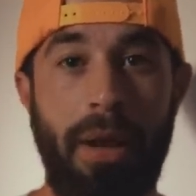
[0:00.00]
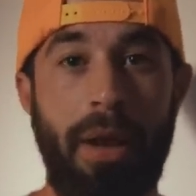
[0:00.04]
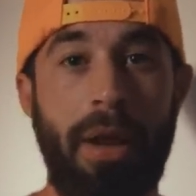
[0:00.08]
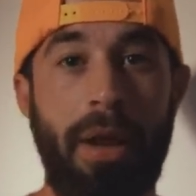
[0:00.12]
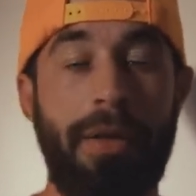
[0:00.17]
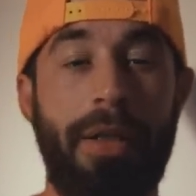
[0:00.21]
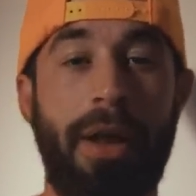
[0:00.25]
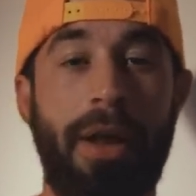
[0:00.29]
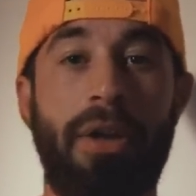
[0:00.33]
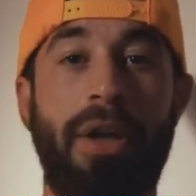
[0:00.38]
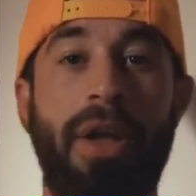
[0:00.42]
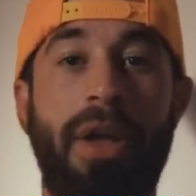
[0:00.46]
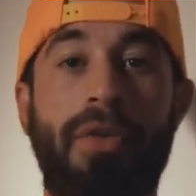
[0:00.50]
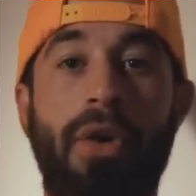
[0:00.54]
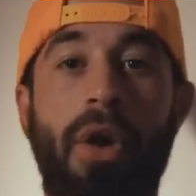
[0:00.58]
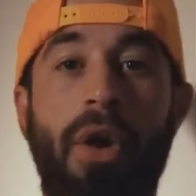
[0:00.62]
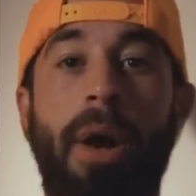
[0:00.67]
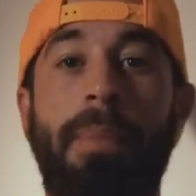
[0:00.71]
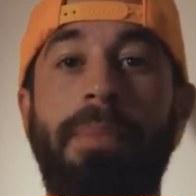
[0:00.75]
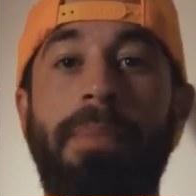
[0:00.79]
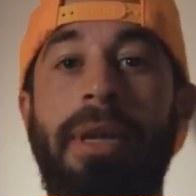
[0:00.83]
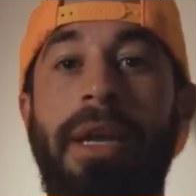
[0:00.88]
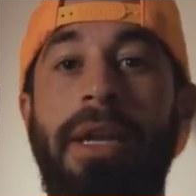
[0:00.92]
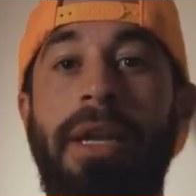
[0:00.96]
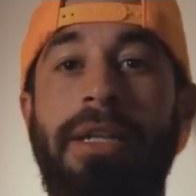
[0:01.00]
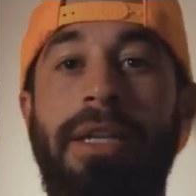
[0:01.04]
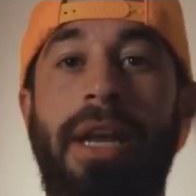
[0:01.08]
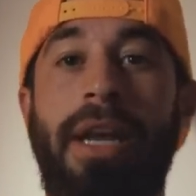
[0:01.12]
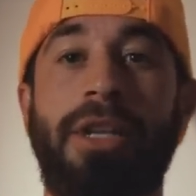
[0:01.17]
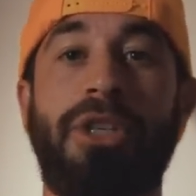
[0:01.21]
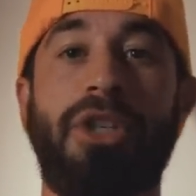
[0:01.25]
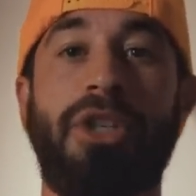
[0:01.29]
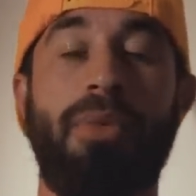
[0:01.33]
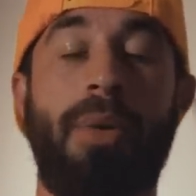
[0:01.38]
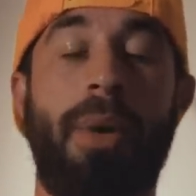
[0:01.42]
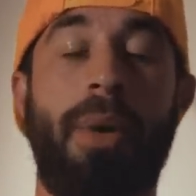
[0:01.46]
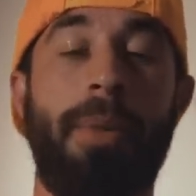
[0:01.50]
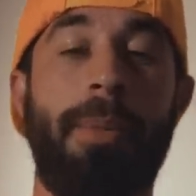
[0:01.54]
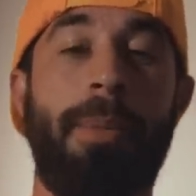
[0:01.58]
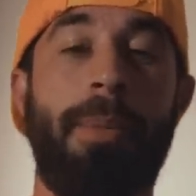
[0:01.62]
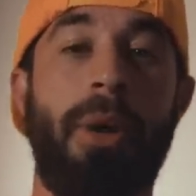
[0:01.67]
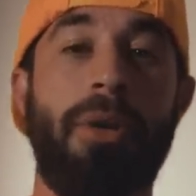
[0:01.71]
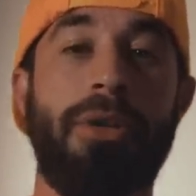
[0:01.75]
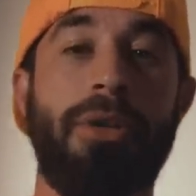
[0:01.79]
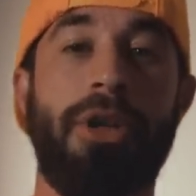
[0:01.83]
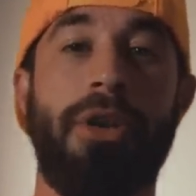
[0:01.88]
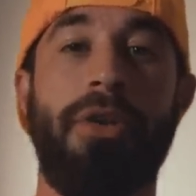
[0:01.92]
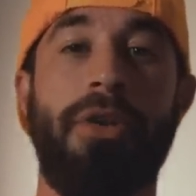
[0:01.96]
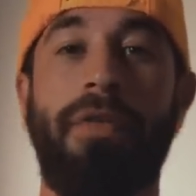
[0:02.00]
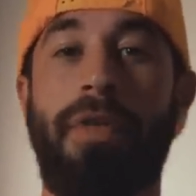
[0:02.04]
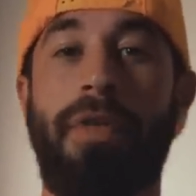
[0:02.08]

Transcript: That'll give you updates as to when we post a new